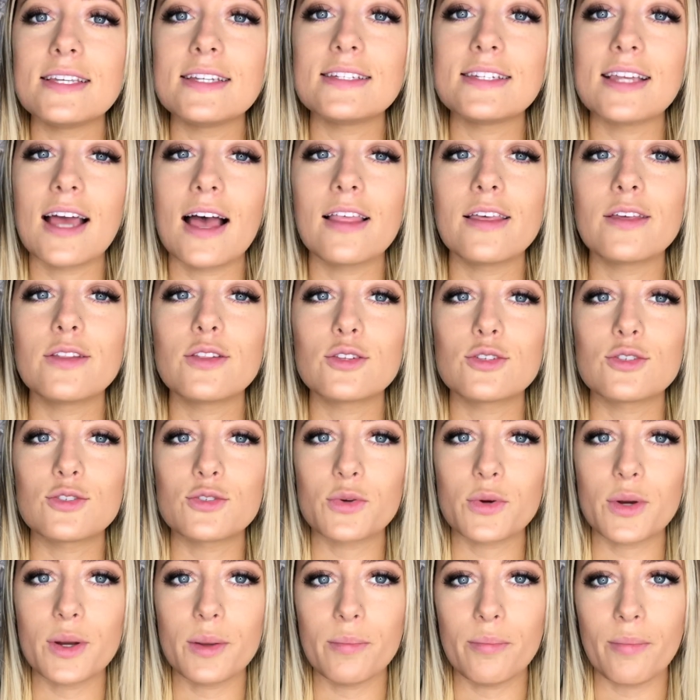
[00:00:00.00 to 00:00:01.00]
telling the
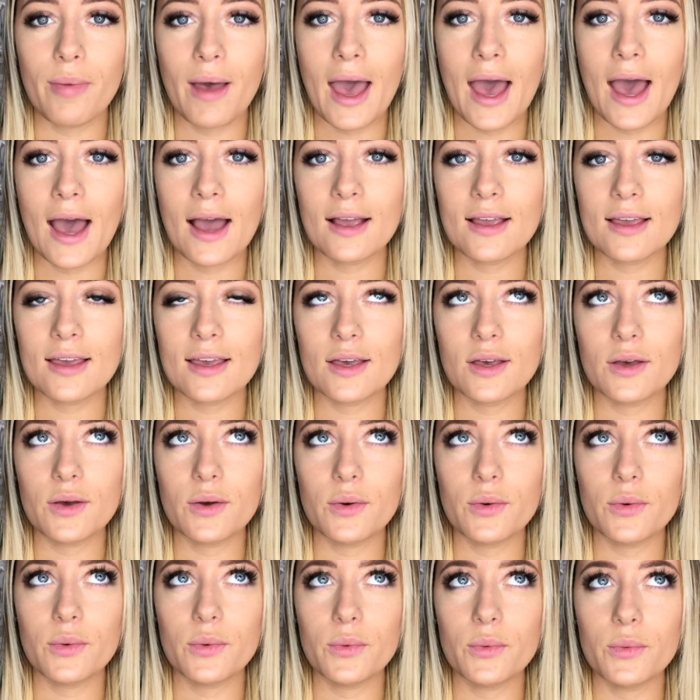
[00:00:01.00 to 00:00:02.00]
story back
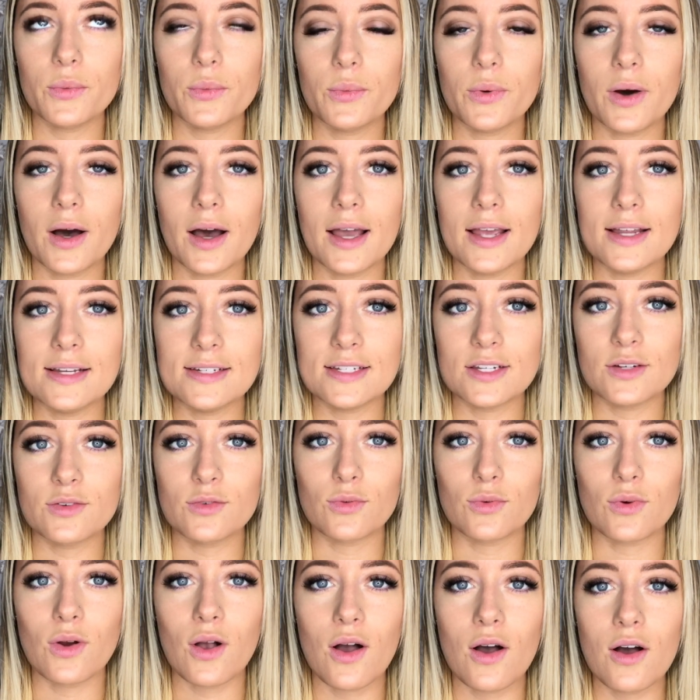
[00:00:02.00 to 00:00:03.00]
what I did
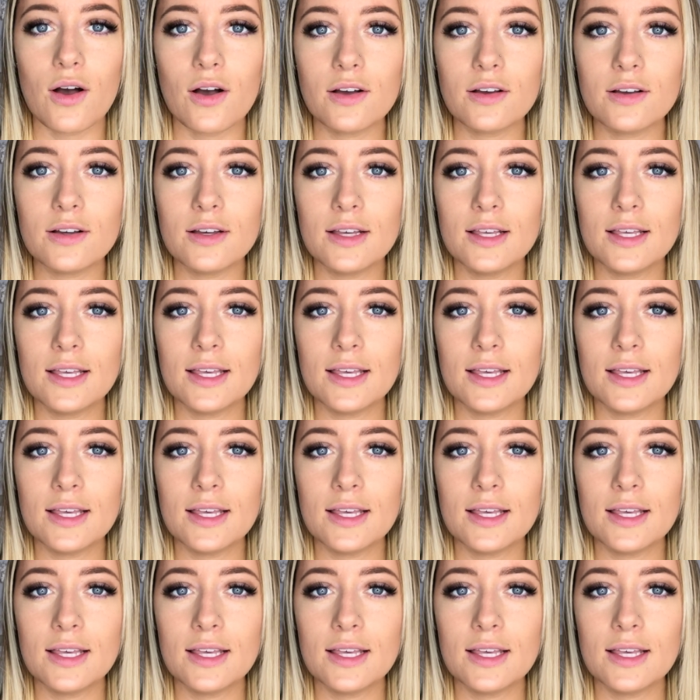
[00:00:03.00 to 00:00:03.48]
wrong.